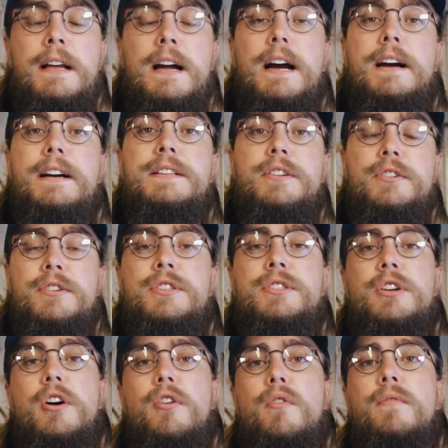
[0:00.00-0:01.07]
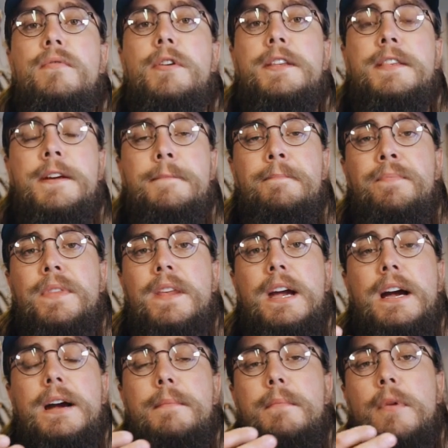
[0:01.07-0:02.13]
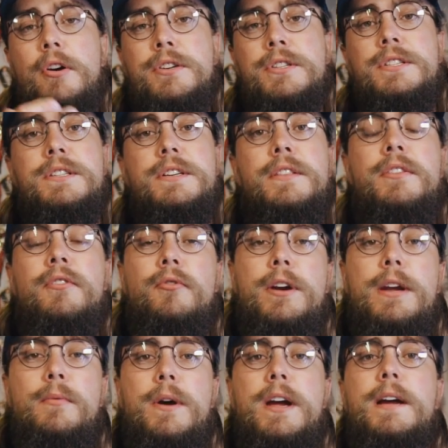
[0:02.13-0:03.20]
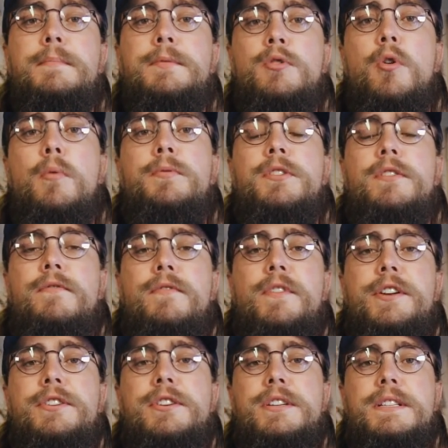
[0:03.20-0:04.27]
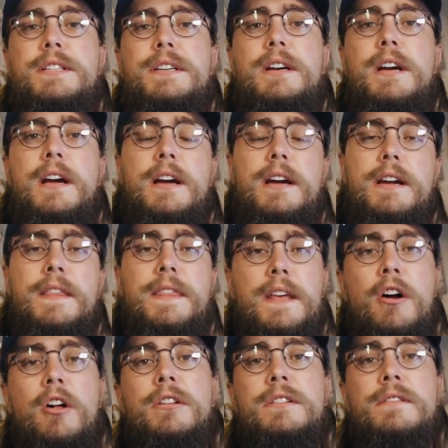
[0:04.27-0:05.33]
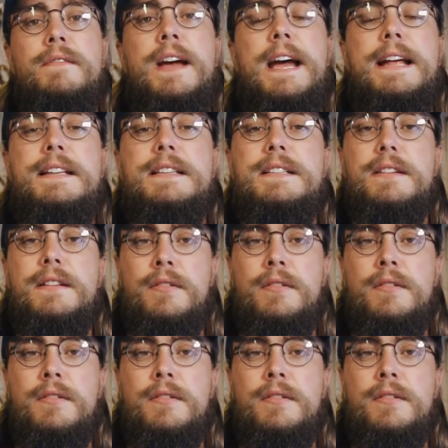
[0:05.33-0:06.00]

Uh, so to start off with, uh, most three-way absorption fridges uh, in the older vans,